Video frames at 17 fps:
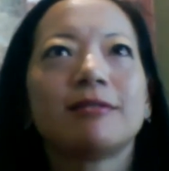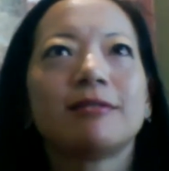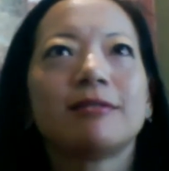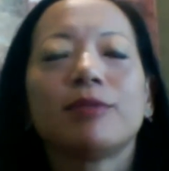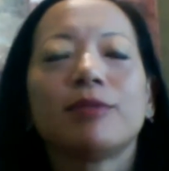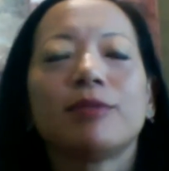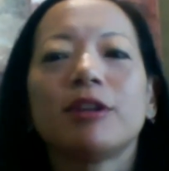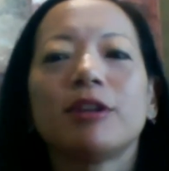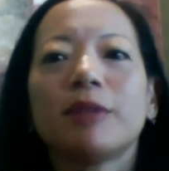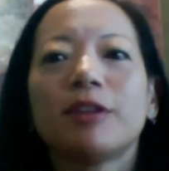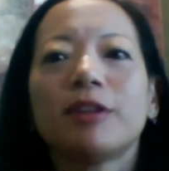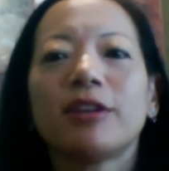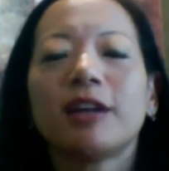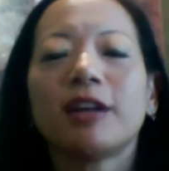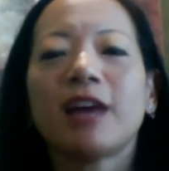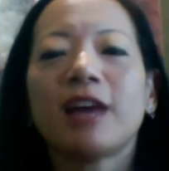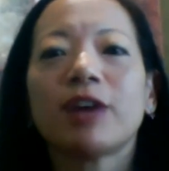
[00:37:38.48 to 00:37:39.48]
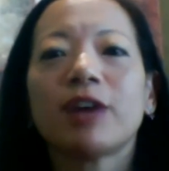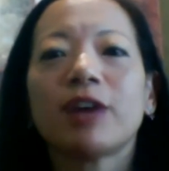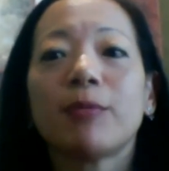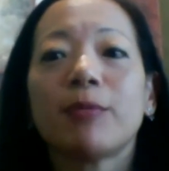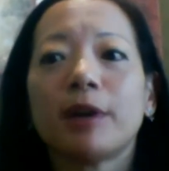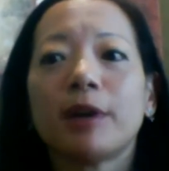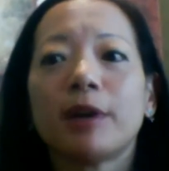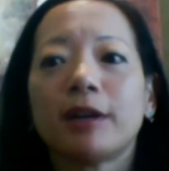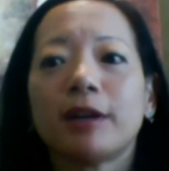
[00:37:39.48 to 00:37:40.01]
probably month and a half, couple
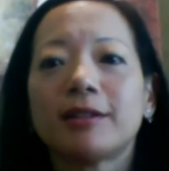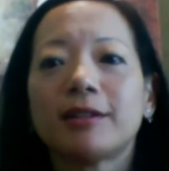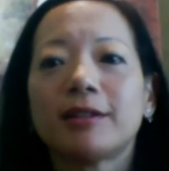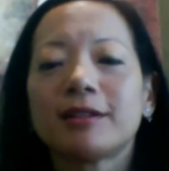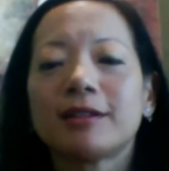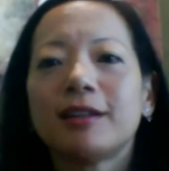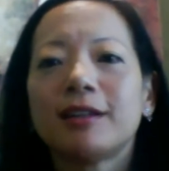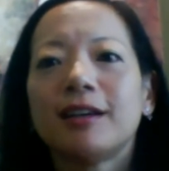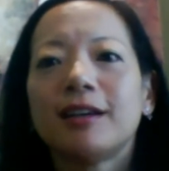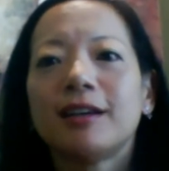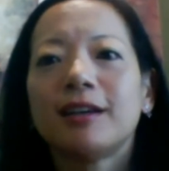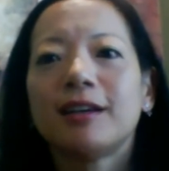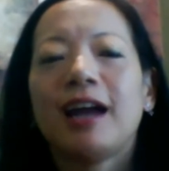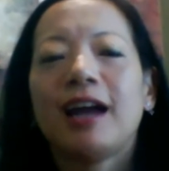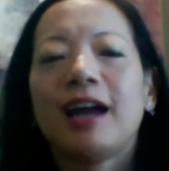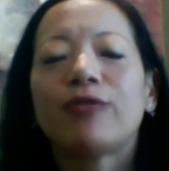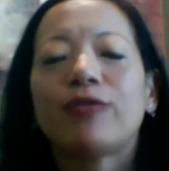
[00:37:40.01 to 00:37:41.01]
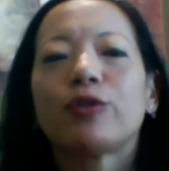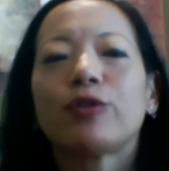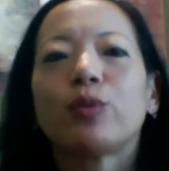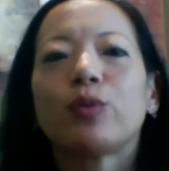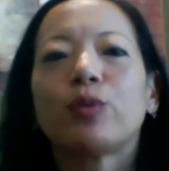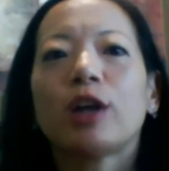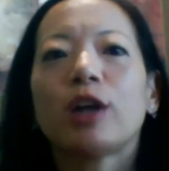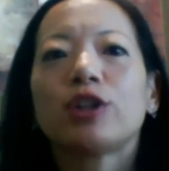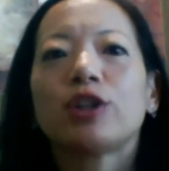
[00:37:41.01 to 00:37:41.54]
months, after
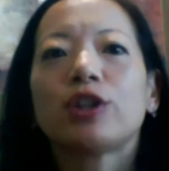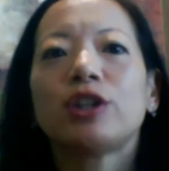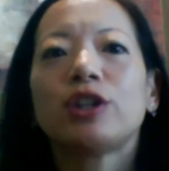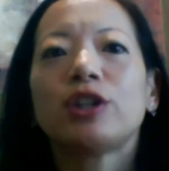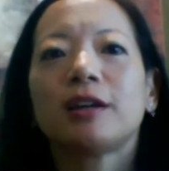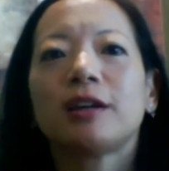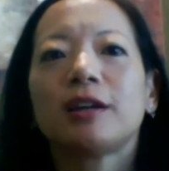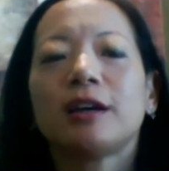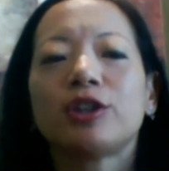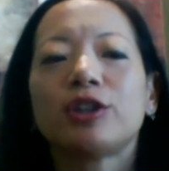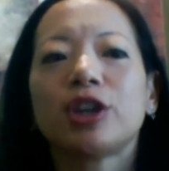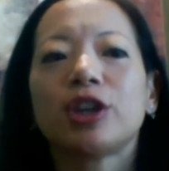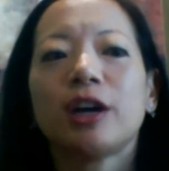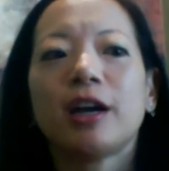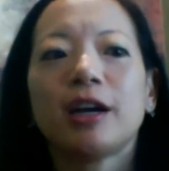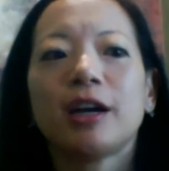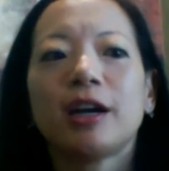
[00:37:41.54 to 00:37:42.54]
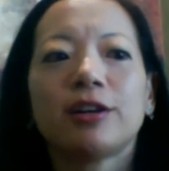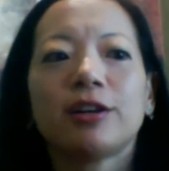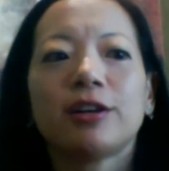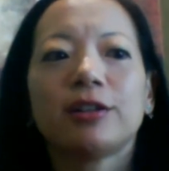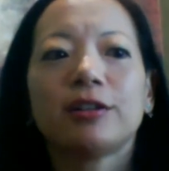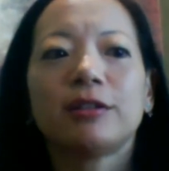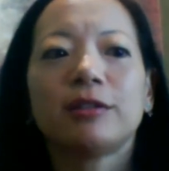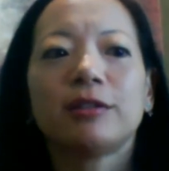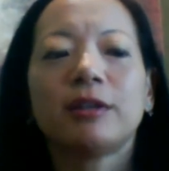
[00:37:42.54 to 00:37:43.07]
watching a
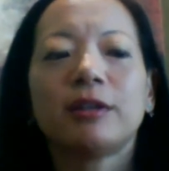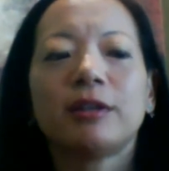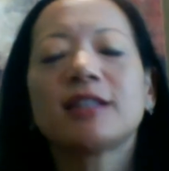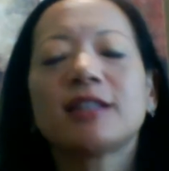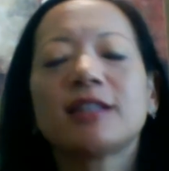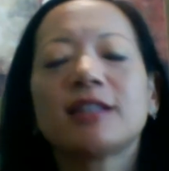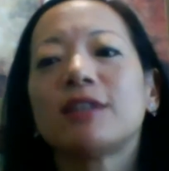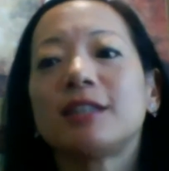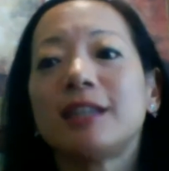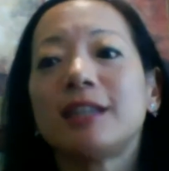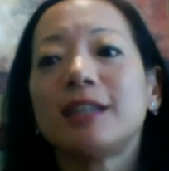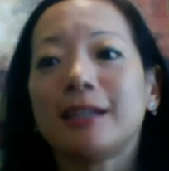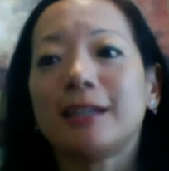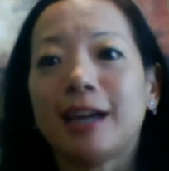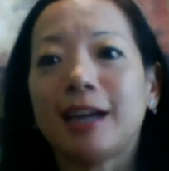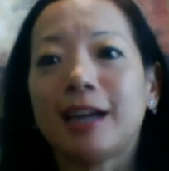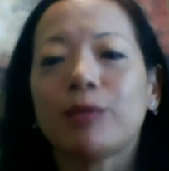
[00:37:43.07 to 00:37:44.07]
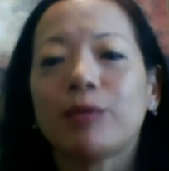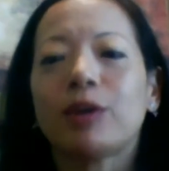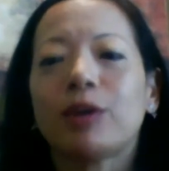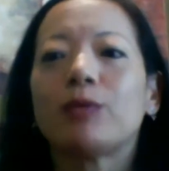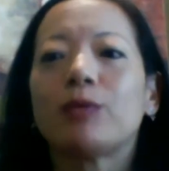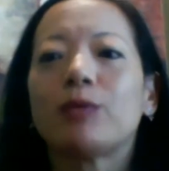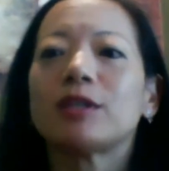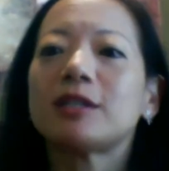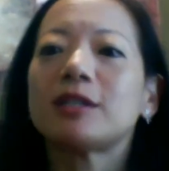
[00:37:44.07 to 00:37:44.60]
child, he's 17 now, but when he
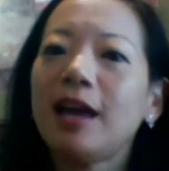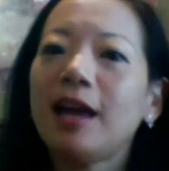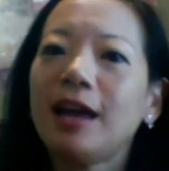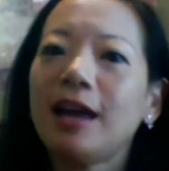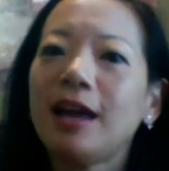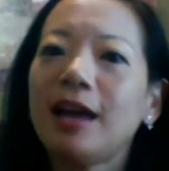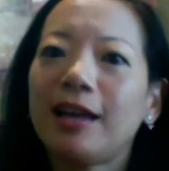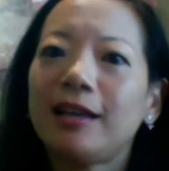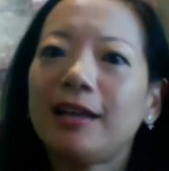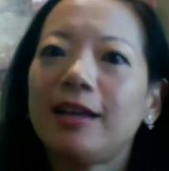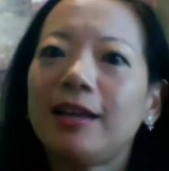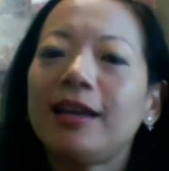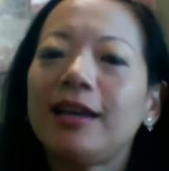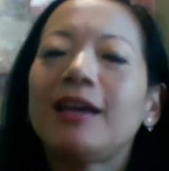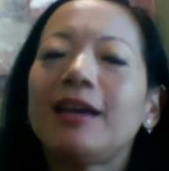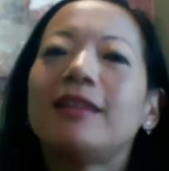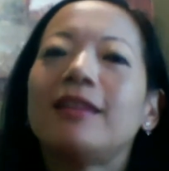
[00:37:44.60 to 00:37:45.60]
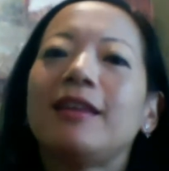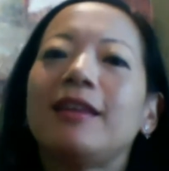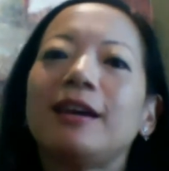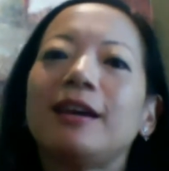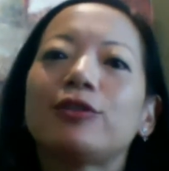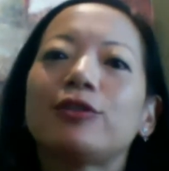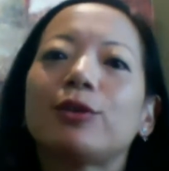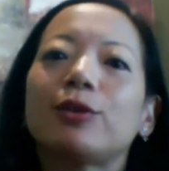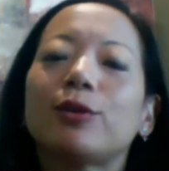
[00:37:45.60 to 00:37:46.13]
was 10,
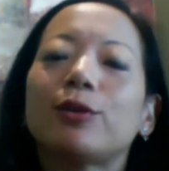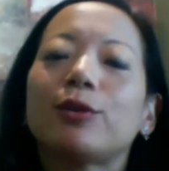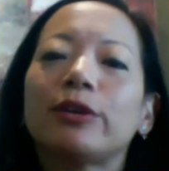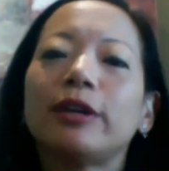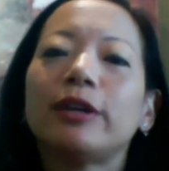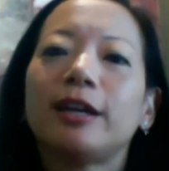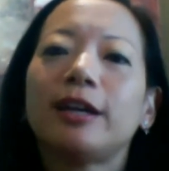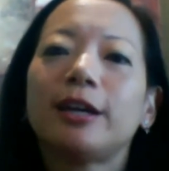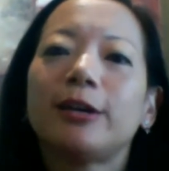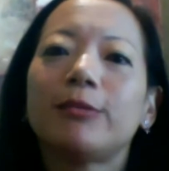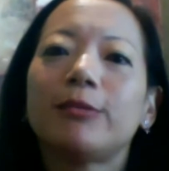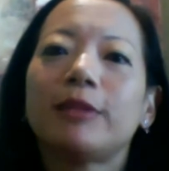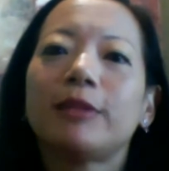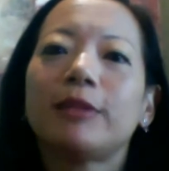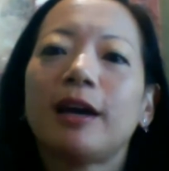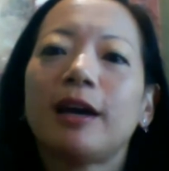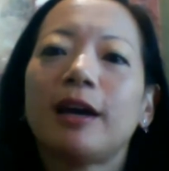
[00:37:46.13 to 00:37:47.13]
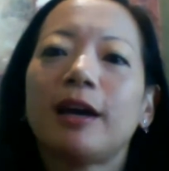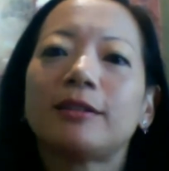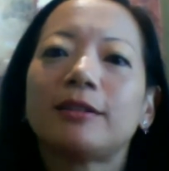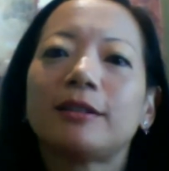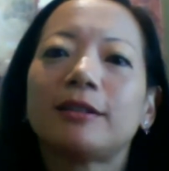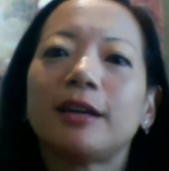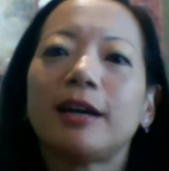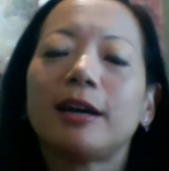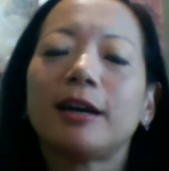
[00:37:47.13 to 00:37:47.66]
they told him that,
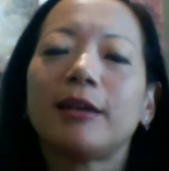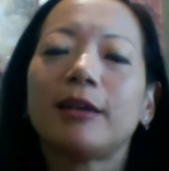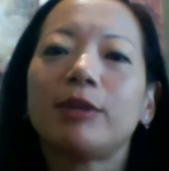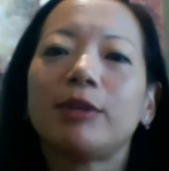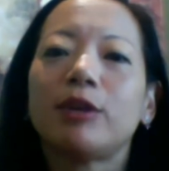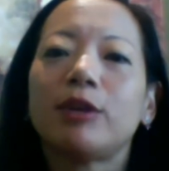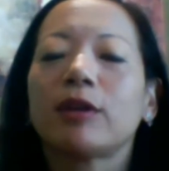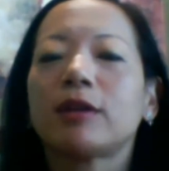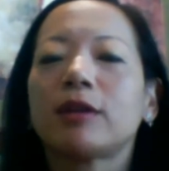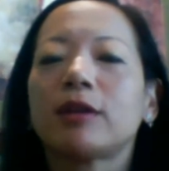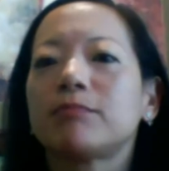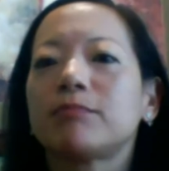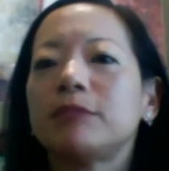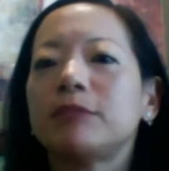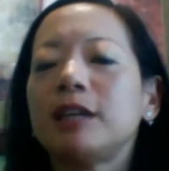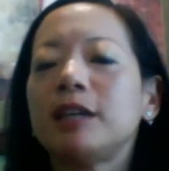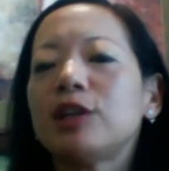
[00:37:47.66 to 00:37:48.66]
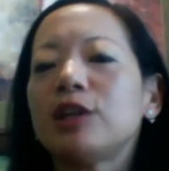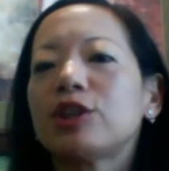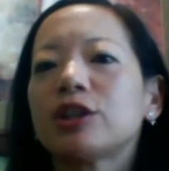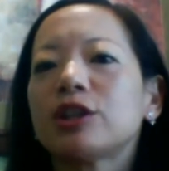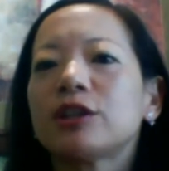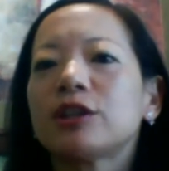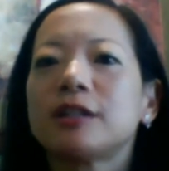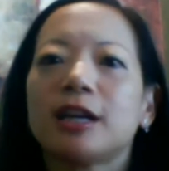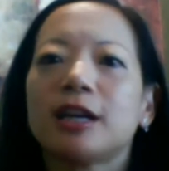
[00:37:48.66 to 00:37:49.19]
the
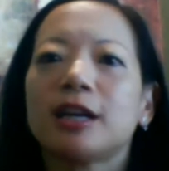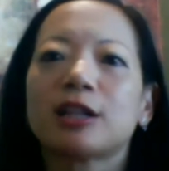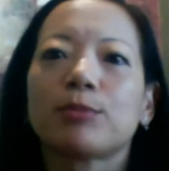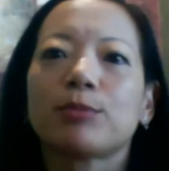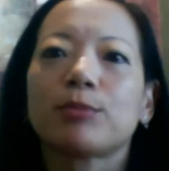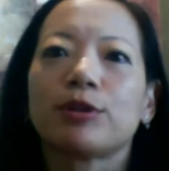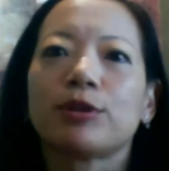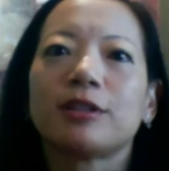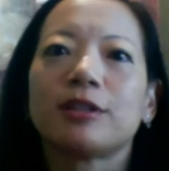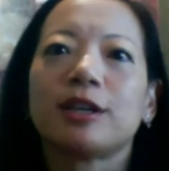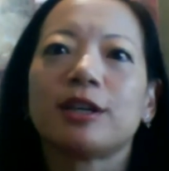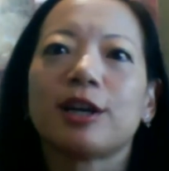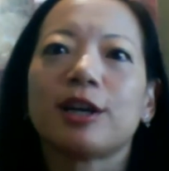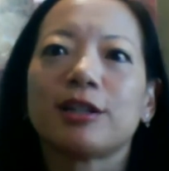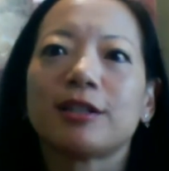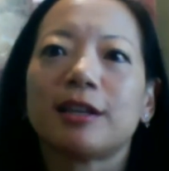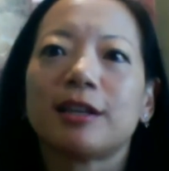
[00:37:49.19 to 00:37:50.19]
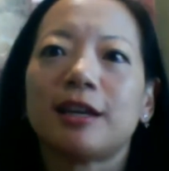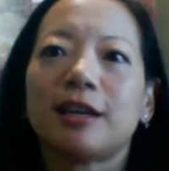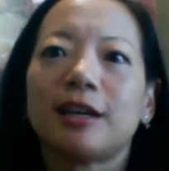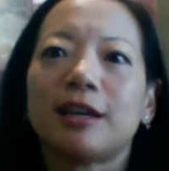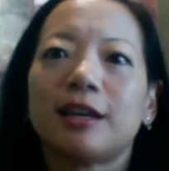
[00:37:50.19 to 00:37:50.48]
teachers, the experts, they all said,